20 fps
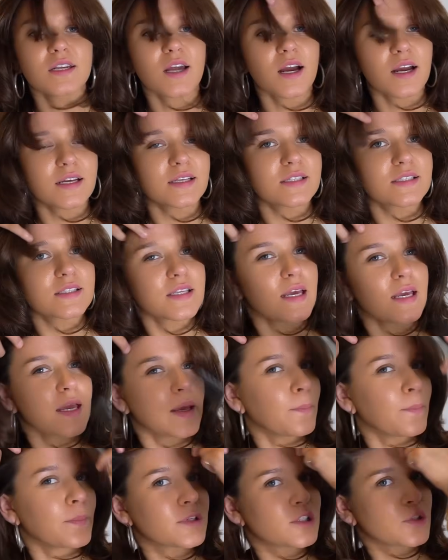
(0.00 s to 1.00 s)
nice
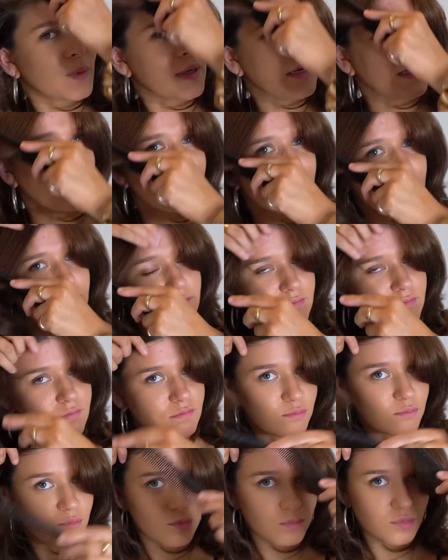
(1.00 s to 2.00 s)
in-between
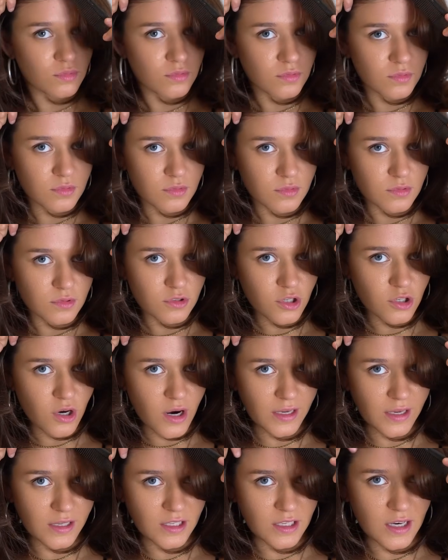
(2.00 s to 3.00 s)

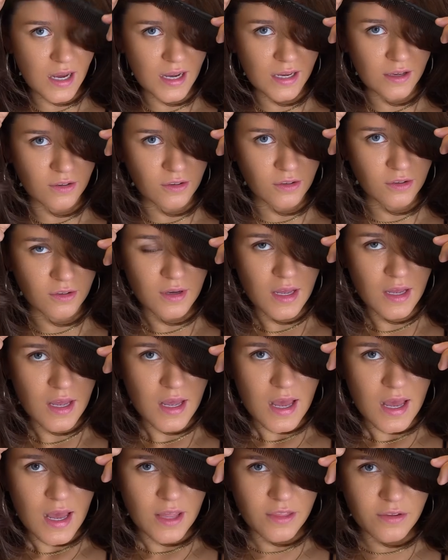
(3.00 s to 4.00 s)
triangular angle.
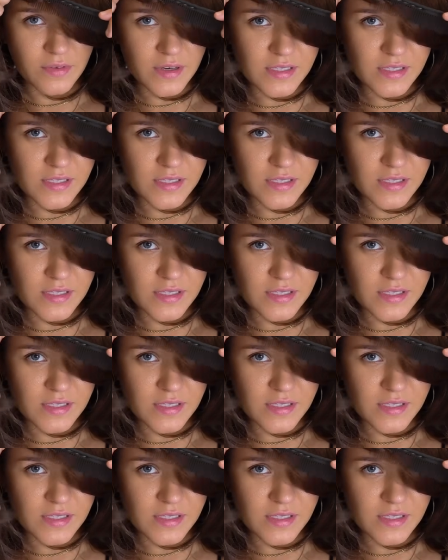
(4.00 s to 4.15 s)
And the